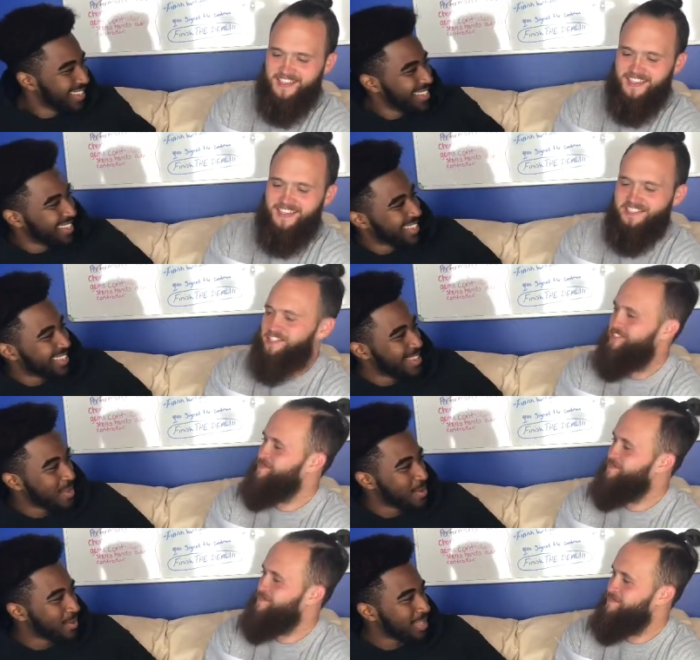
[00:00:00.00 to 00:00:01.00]
Speaker 1: Itch.
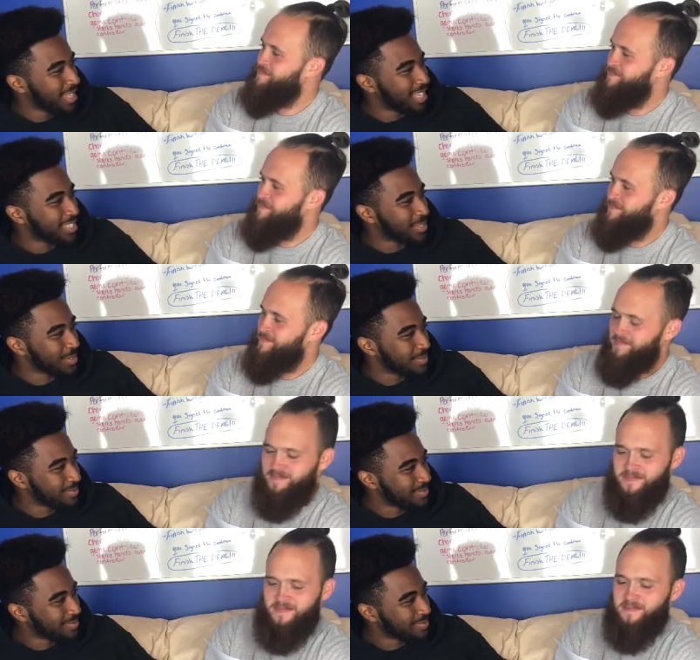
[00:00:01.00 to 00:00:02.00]
Itch who?
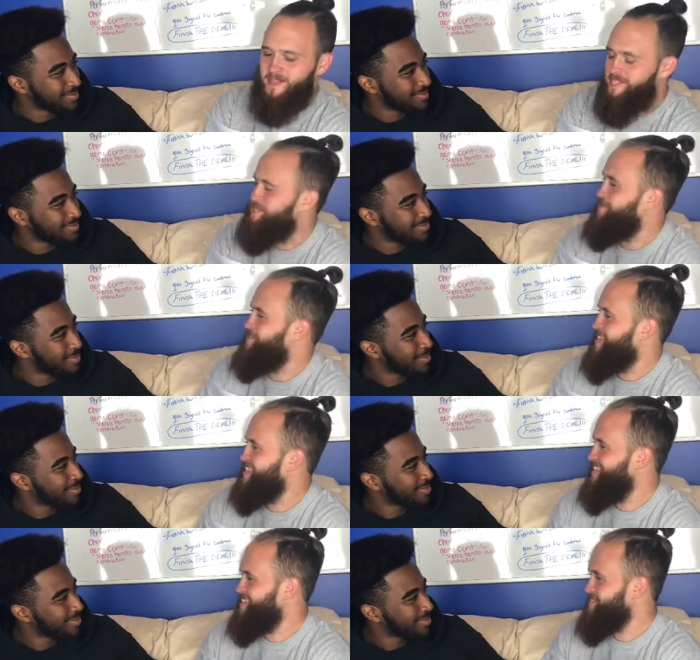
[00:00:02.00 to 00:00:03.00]
Speaker 2: Bless you,
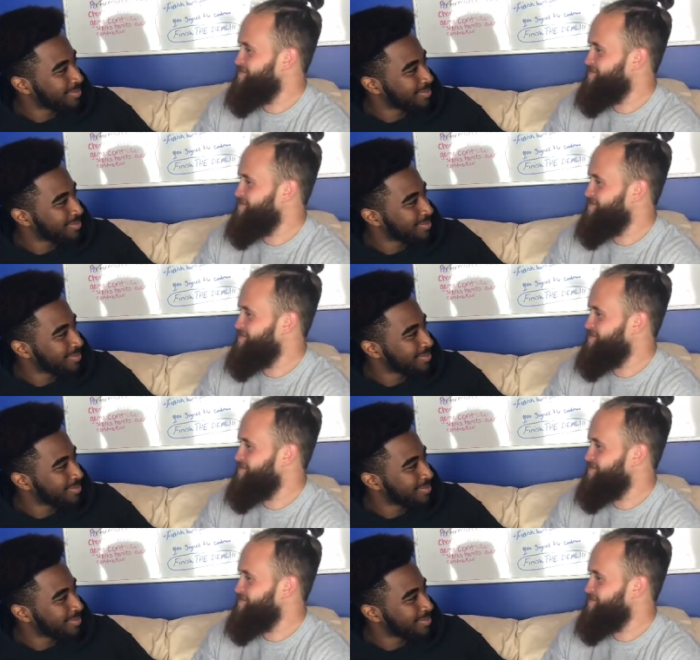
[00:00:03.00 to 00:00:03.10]
friend.